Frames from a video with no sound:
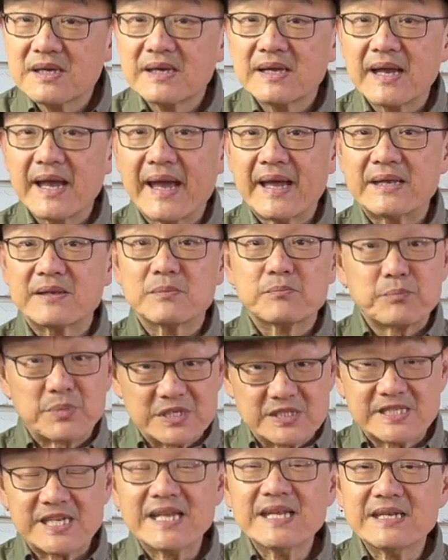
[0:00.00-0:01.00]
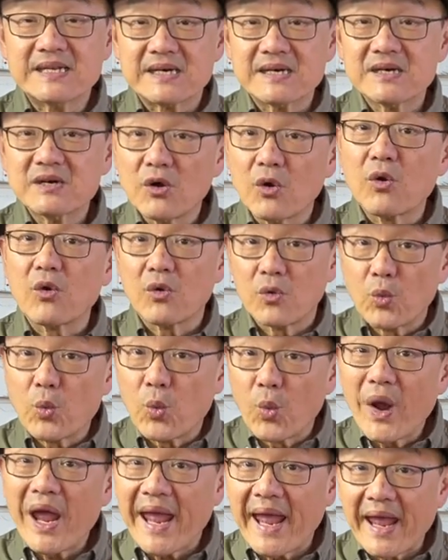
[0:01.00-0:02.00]
and patina or
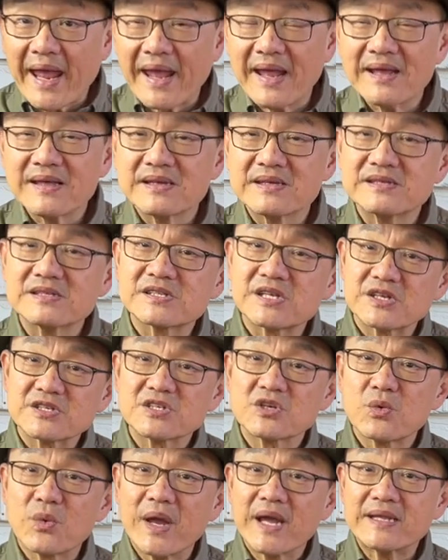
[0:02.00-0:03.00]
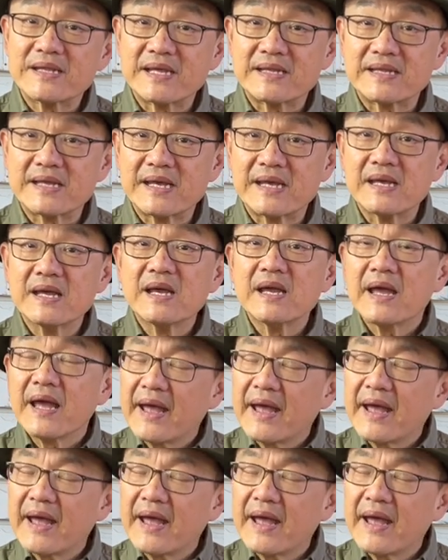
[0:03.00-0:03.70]
wear in such a way that they